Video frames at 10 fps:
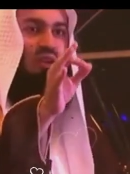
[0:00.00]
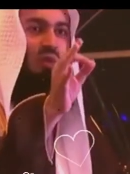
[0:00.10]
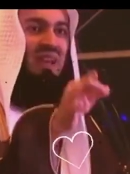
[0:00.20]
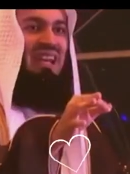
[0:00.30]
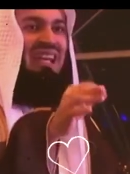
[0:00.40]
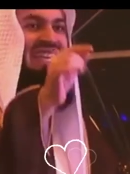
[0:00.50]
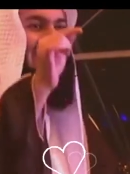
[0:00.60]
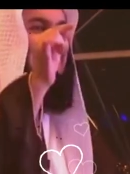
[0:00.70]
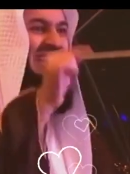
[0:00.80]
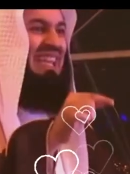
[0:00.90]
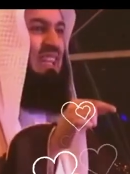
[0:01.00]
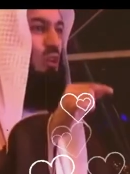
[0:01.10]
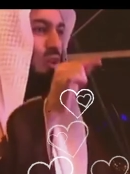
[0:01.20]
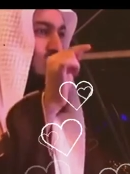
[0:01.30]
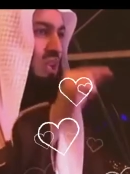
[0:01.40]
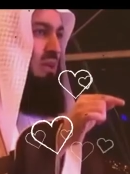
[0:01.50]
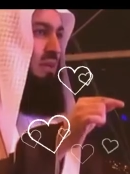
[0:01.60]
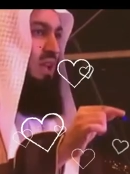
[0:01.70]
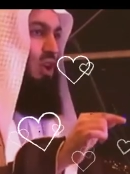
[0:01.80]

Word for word: The winner is he or she